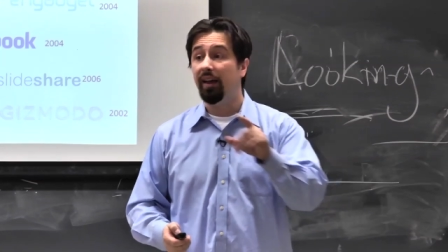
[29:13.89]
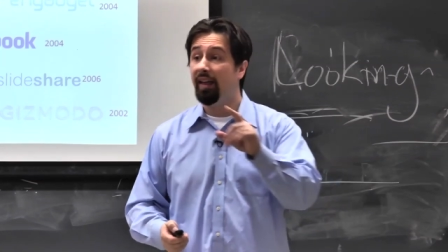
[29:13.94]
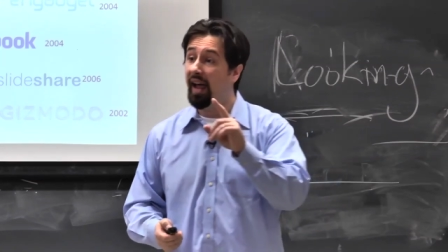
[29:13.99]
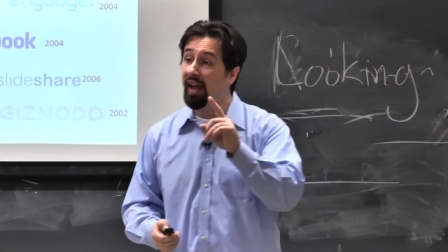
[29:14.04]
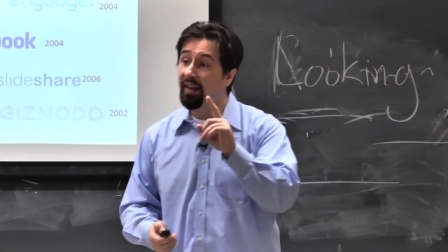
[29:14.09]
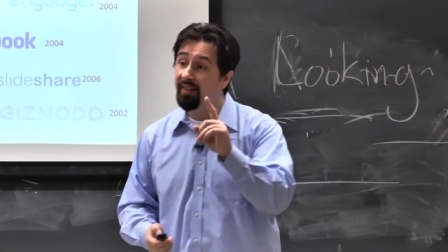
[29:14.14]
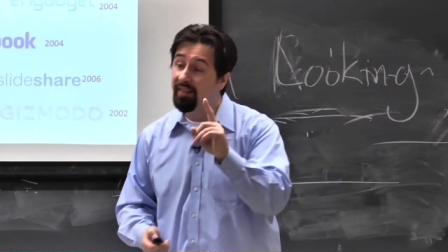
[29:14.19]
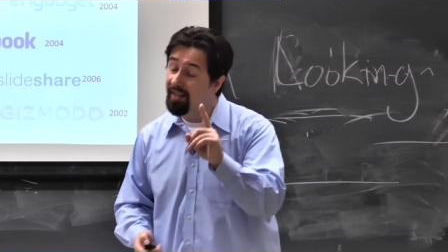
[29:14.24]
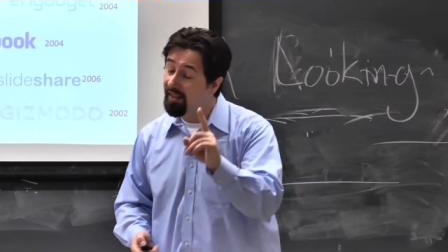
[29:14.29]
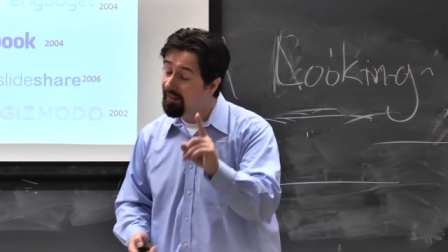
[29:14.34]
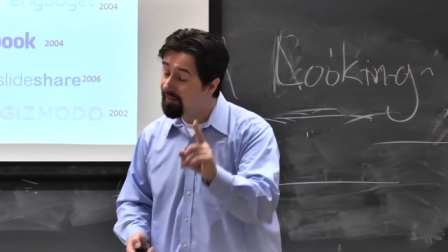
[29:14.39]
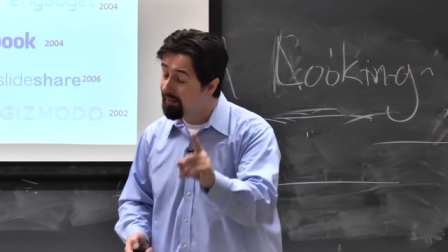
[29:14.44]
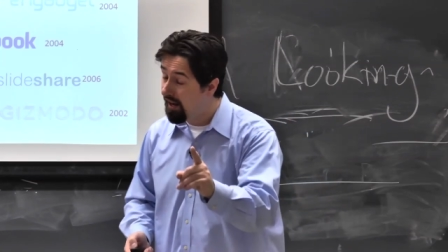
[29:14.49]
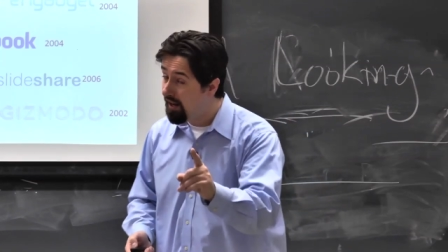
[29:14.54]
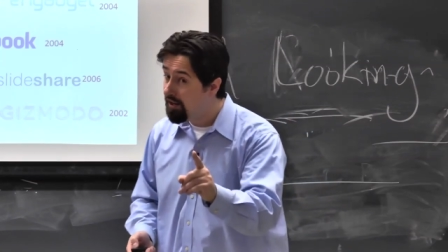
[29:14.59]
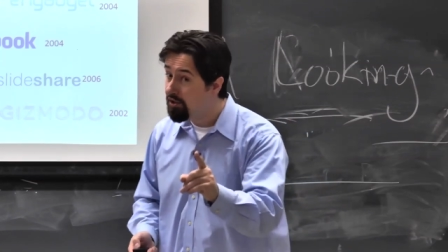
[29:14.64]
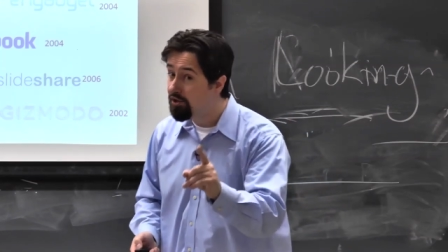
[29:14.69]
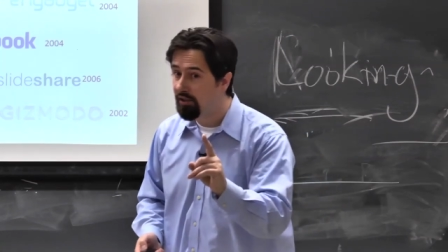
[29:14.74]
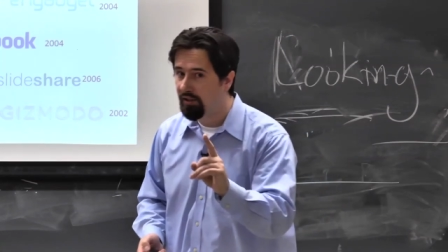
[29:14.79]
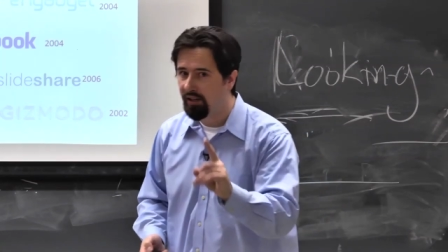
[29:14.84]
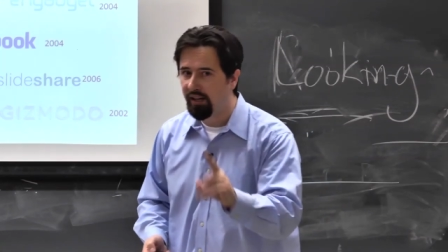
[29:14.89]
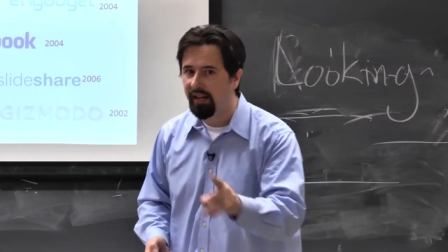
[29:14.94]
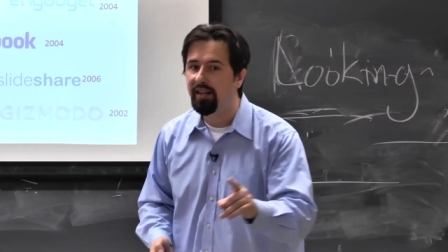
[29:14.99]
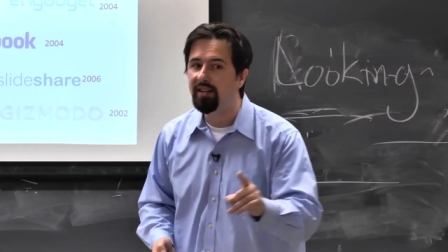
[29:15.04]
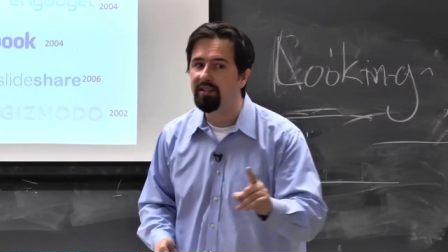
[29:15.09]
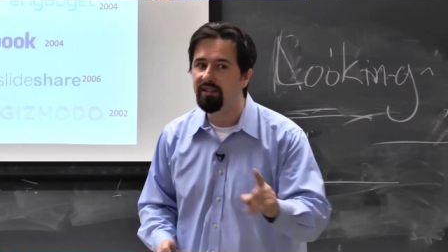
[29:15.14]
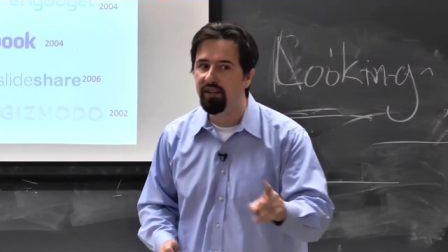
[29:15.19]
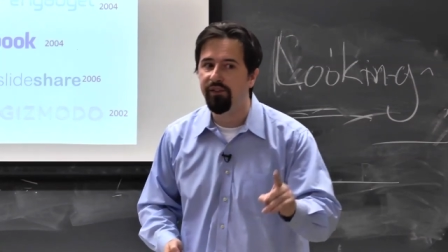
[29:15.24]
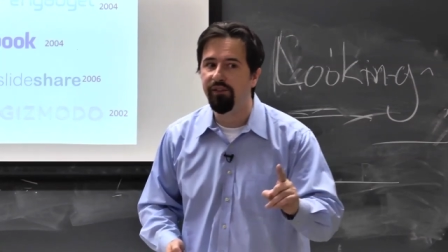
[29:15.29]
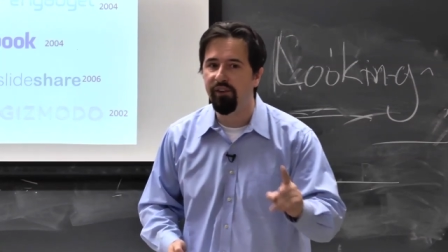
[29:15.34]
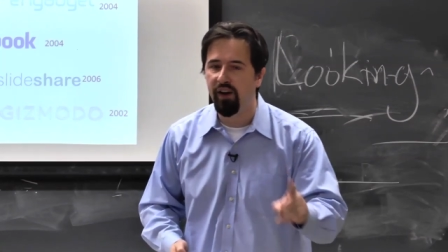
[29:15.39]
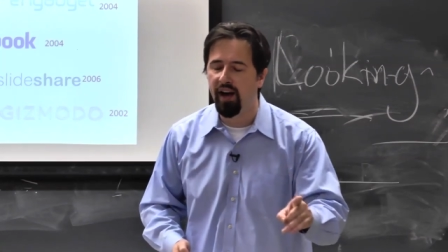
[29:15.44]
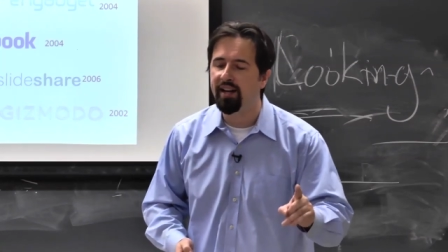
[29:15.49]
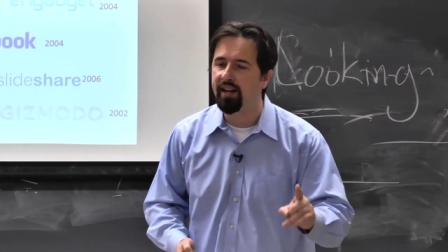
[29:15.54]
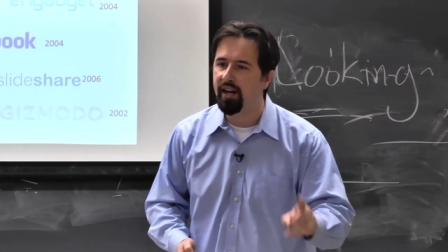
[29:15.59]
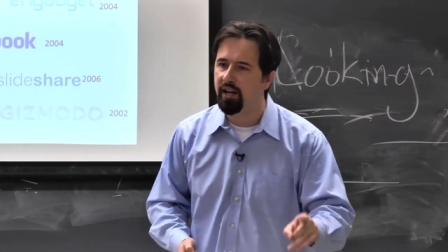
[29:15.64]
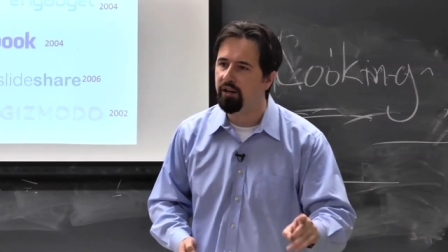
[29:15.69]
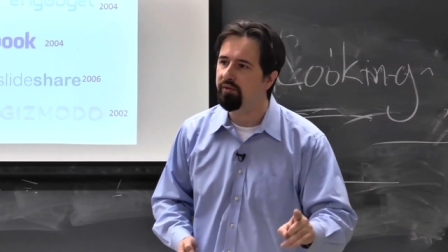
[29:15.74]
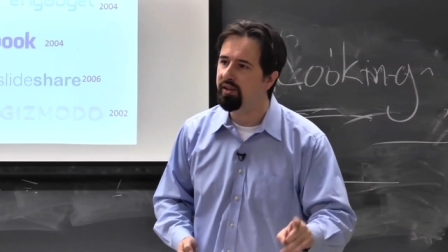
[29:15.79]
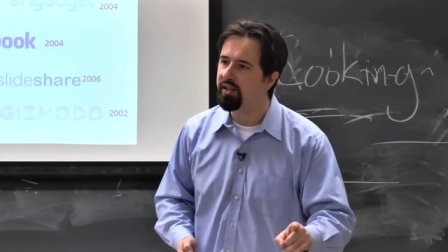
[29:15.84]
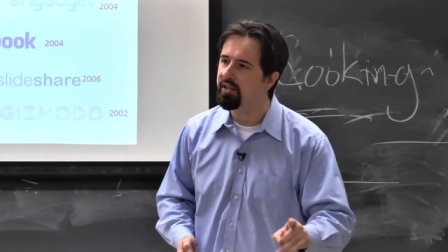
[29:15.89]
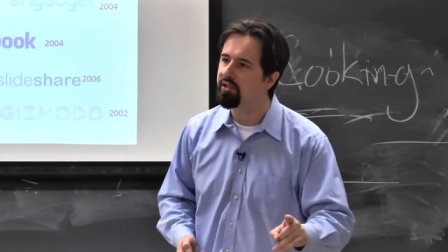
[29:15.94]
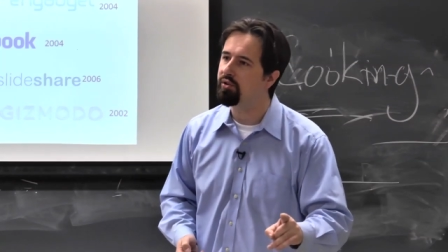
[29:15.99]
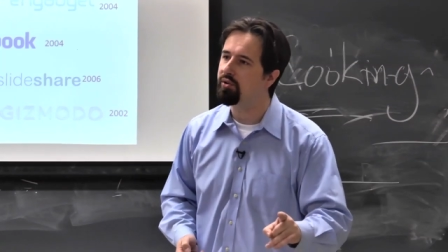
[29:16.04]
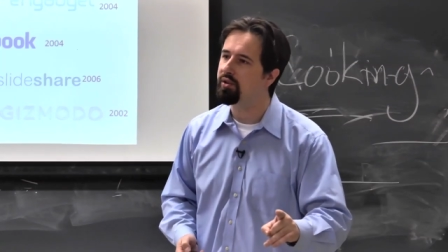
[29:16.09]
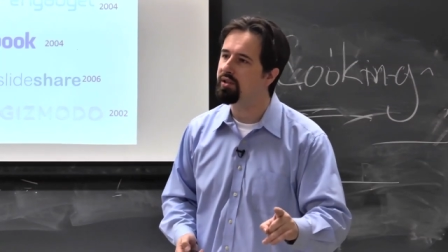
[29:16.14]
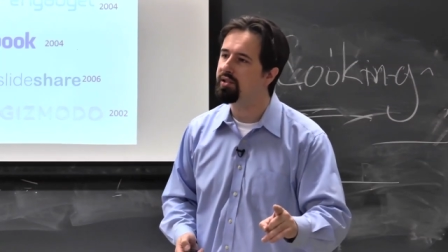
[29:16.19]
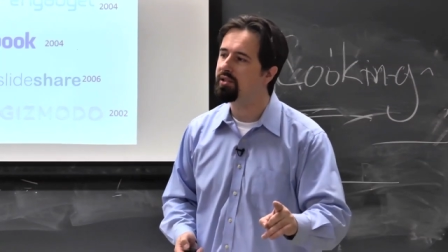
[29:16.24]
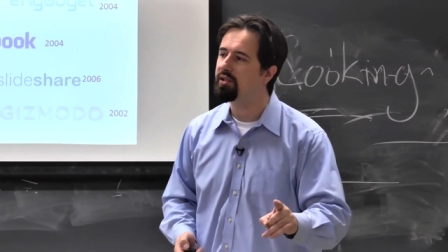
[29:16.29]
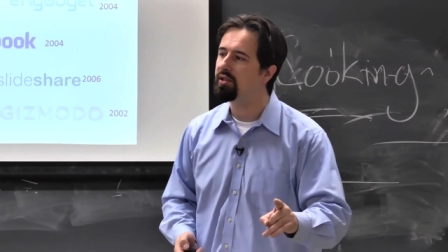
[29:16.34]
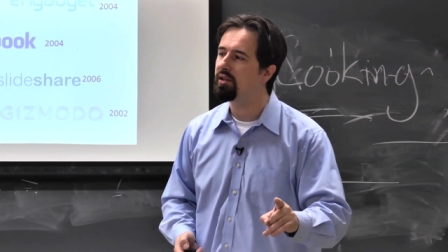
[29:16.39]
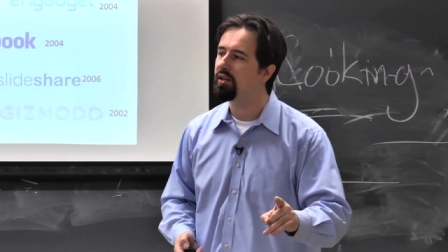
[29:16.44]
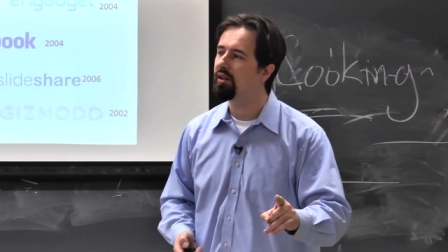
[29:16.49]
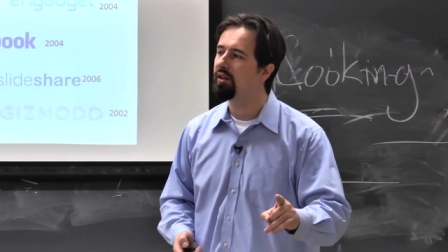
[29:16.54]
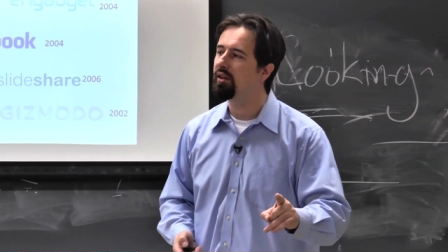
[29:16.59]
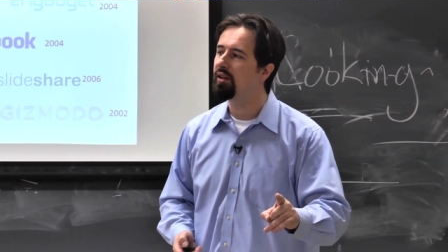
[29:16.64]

and the attention is the finite resource.